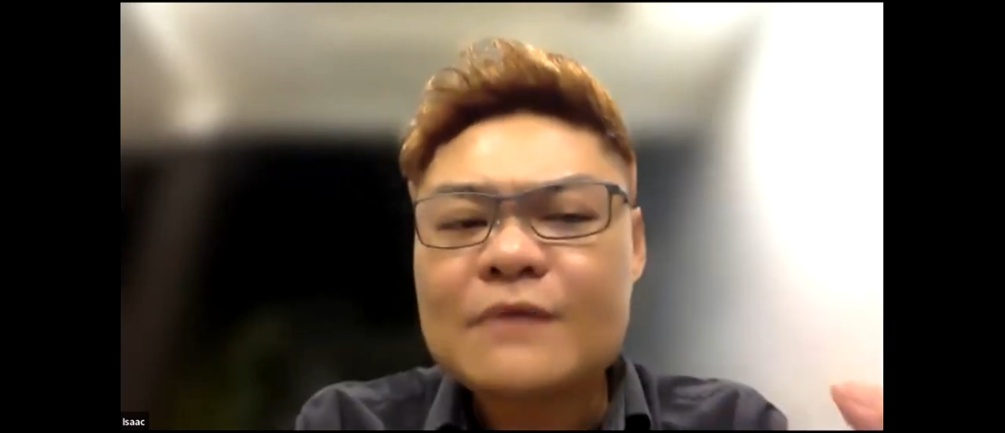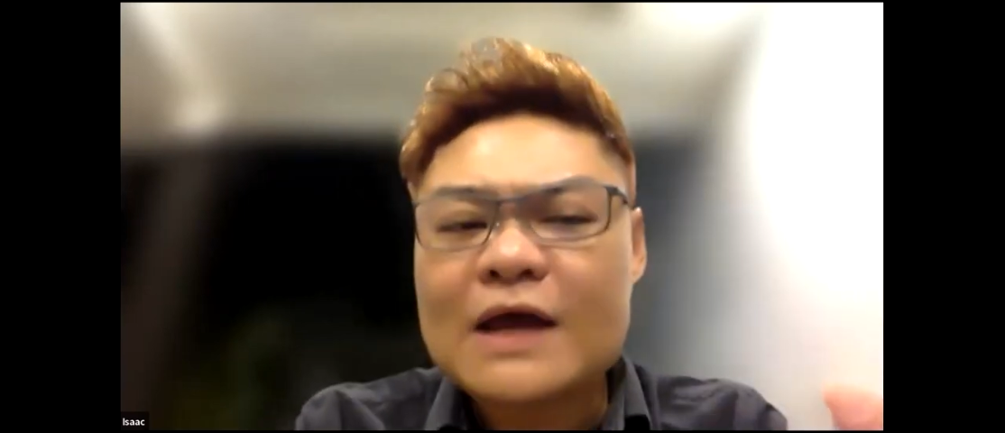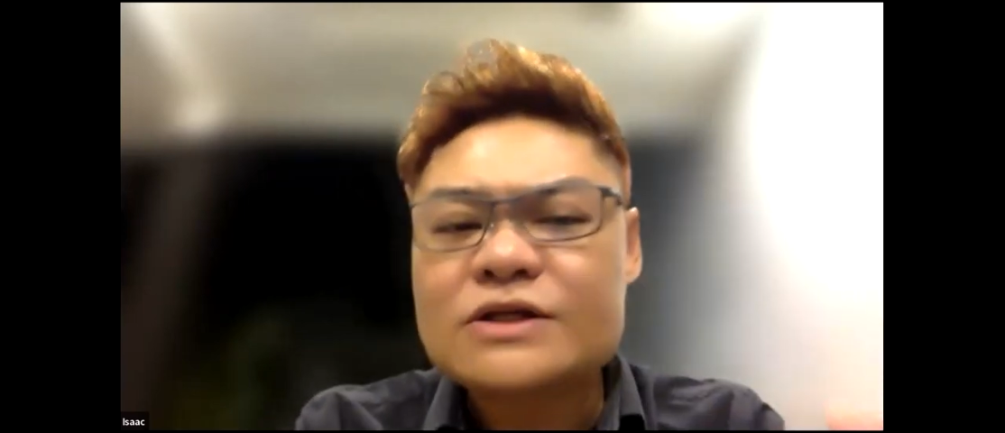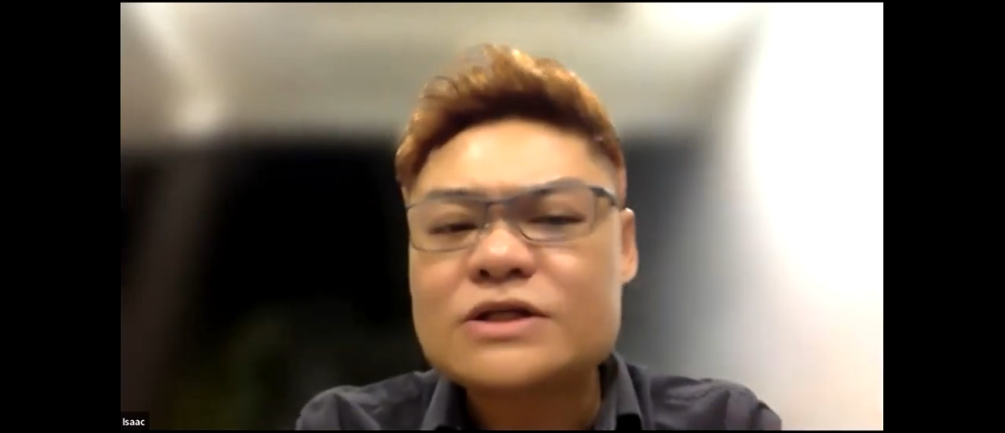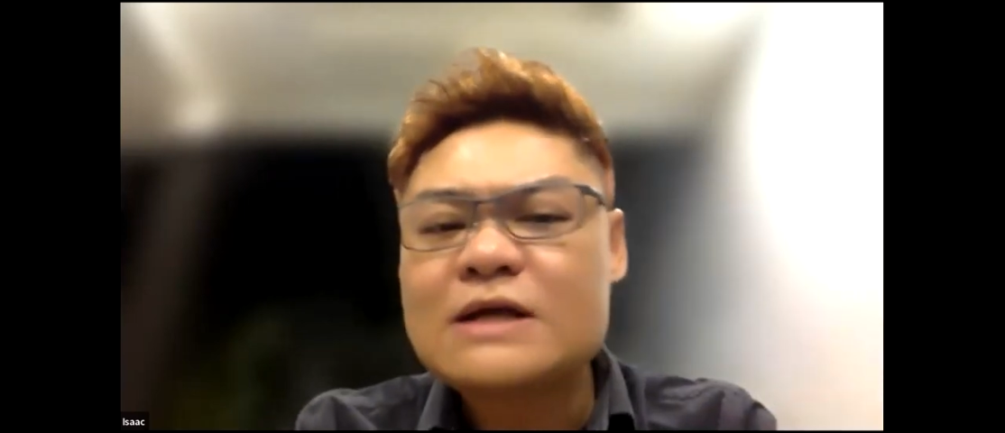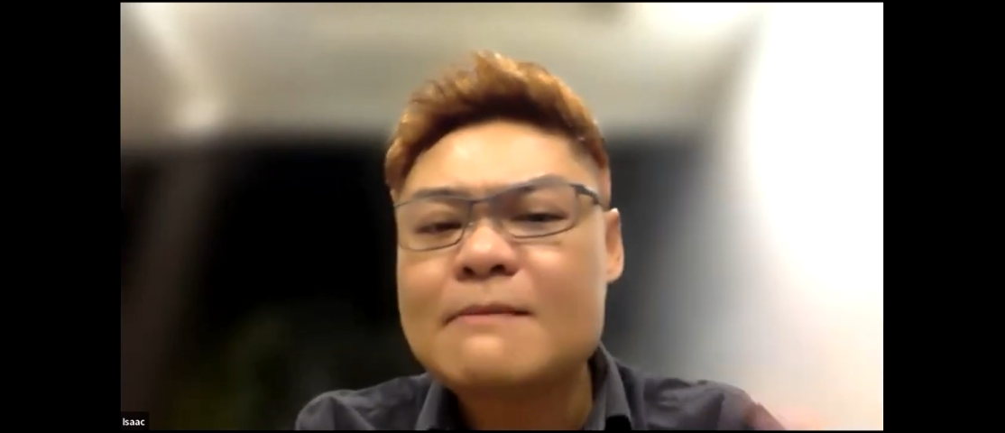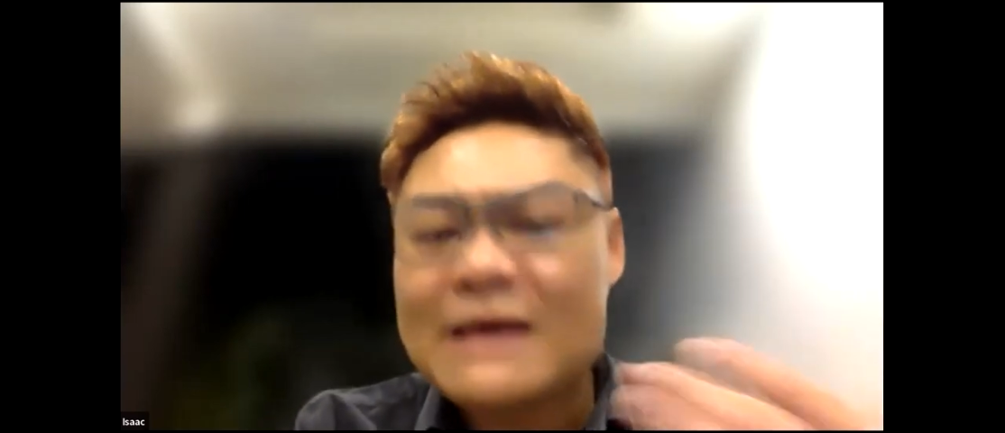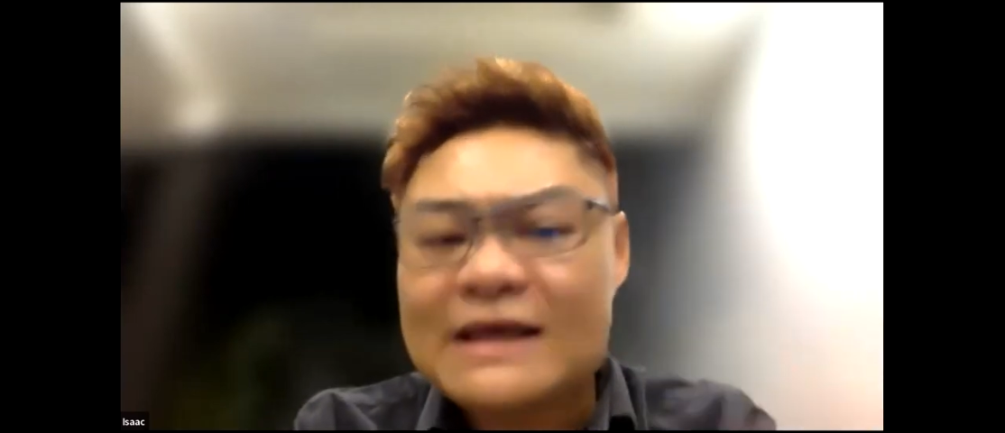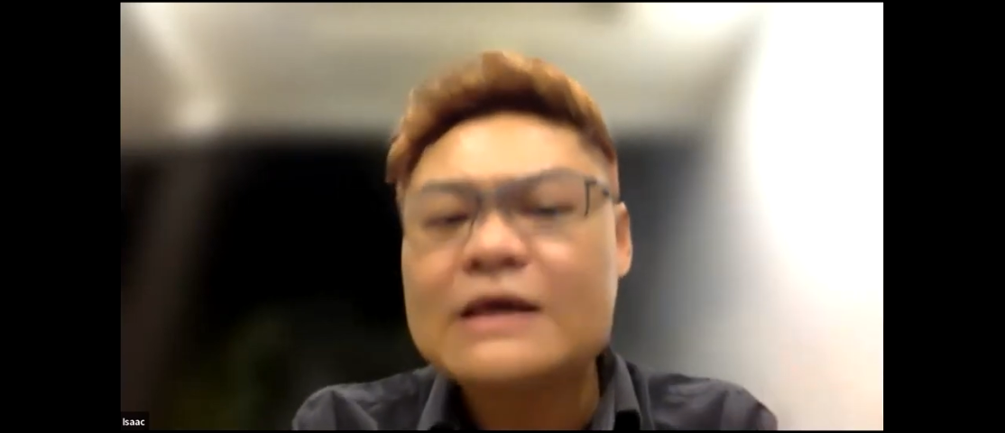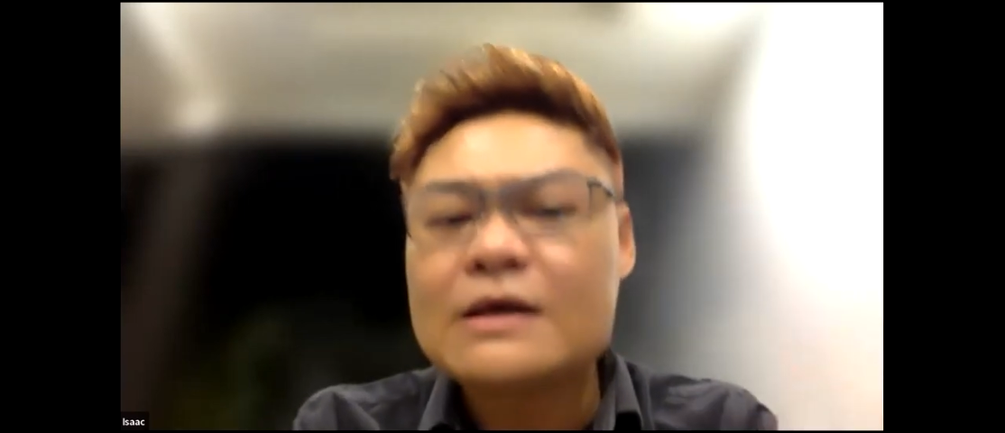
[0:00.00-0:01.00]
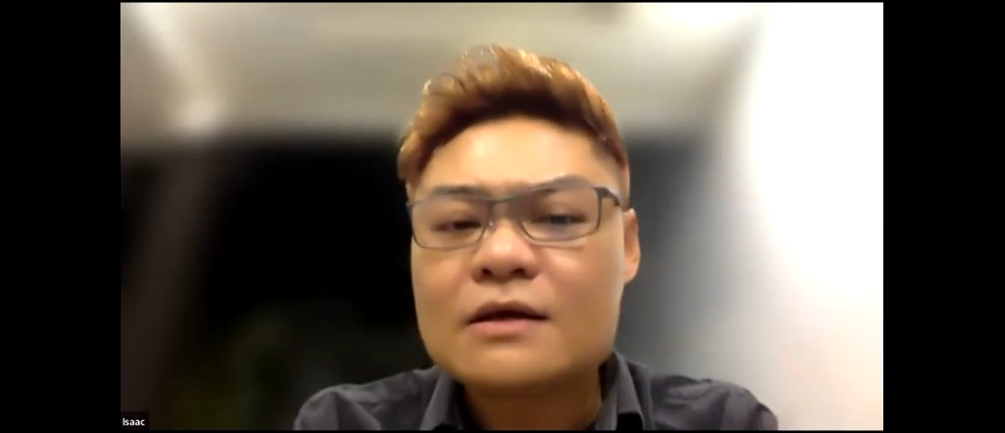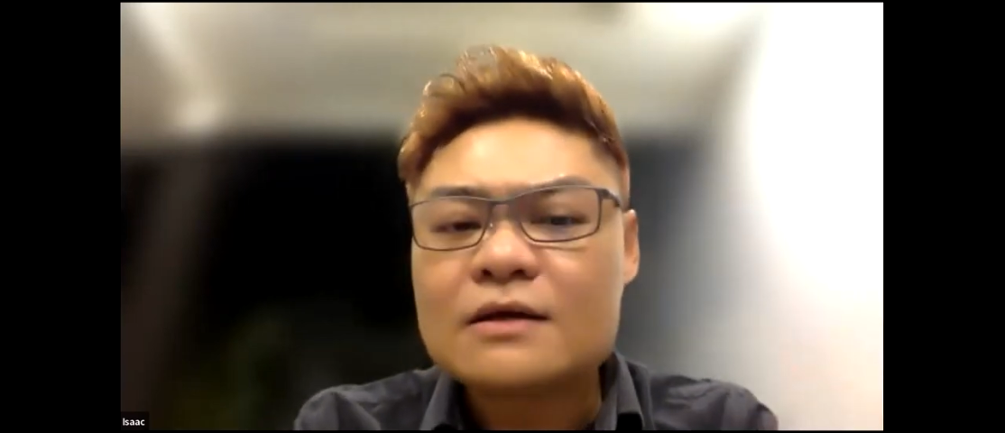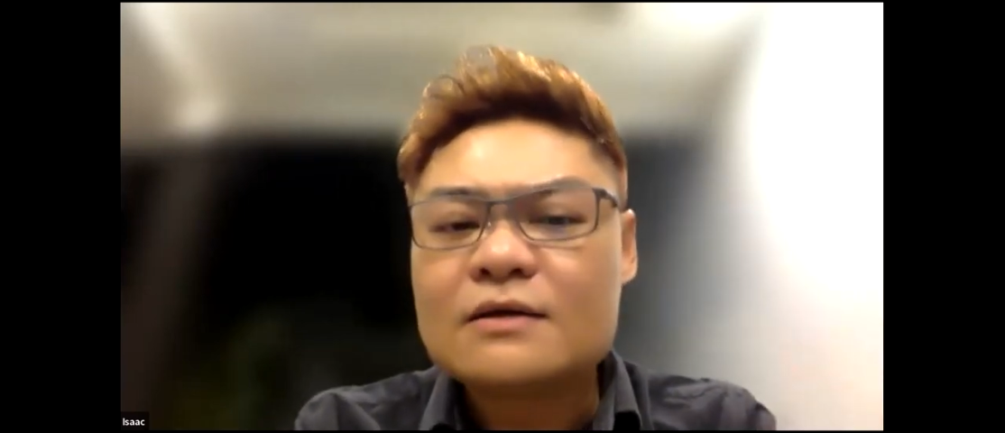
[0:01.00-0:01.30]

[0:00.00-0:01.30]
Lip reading: actually making